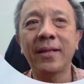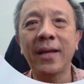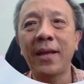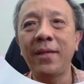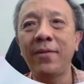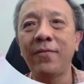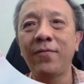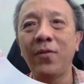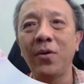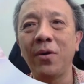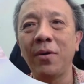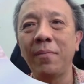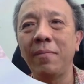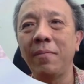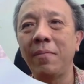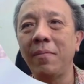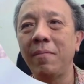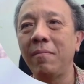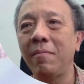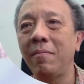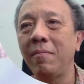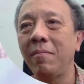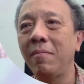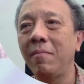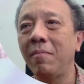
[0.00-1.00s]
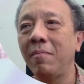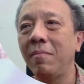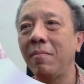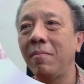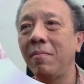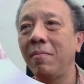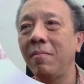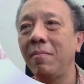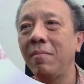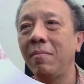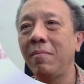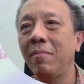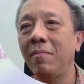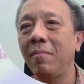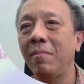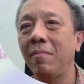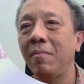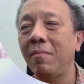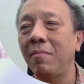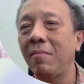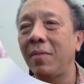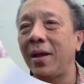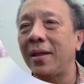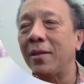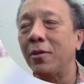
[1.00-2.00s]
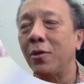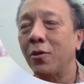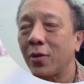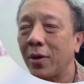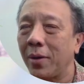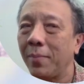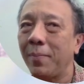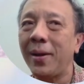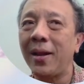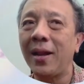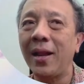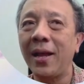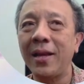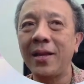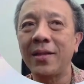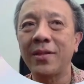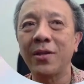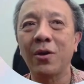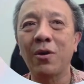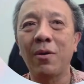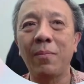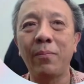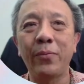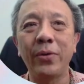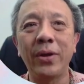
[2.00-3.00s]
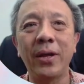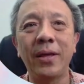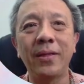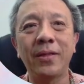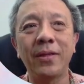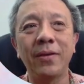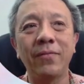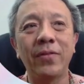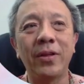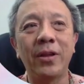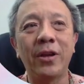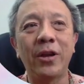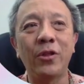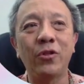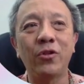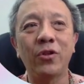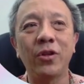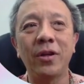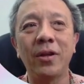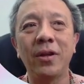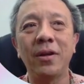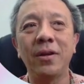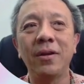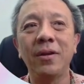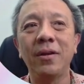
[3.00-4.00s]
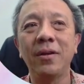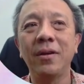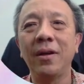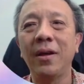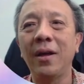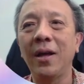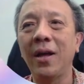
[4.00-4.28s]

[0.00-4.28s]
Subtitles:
stands for MEDLINE is a comprehensive literature